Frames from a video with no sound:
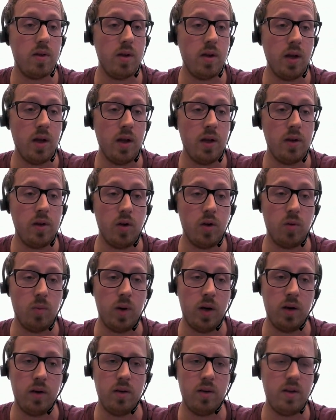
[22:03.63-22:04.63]
And the other
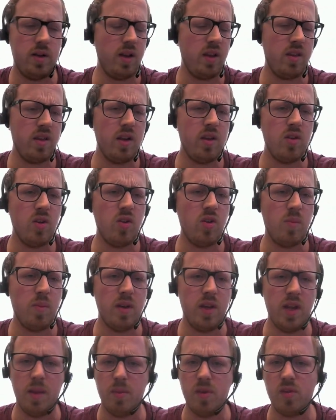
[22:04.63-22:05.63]
one, and I think the common
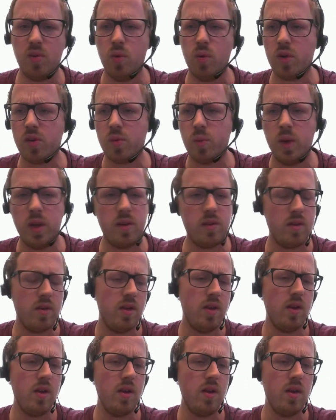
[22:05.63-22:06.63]
name is horseweed.
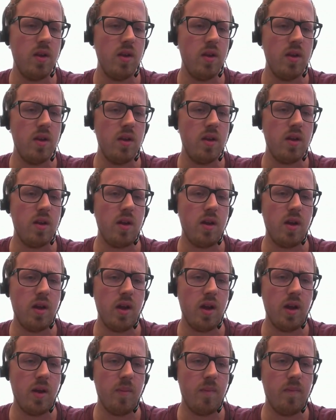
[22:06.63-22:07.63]

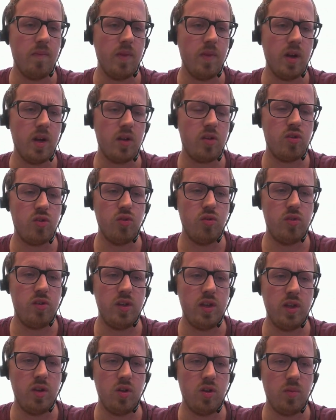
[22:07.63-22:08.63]
There are two
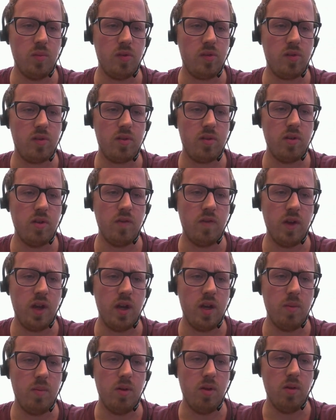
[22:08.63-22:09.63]
genomes
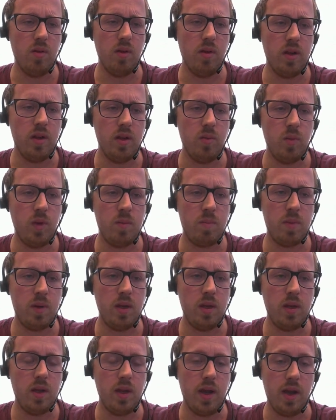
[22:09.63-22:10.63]
available in the
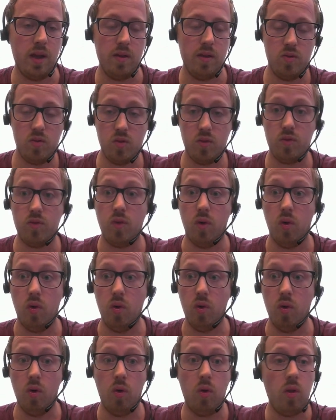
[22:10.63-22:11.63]
WeedPedia for
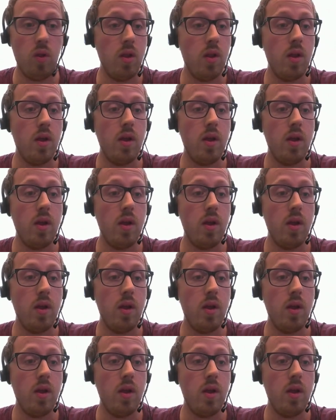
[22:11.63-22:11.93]
all.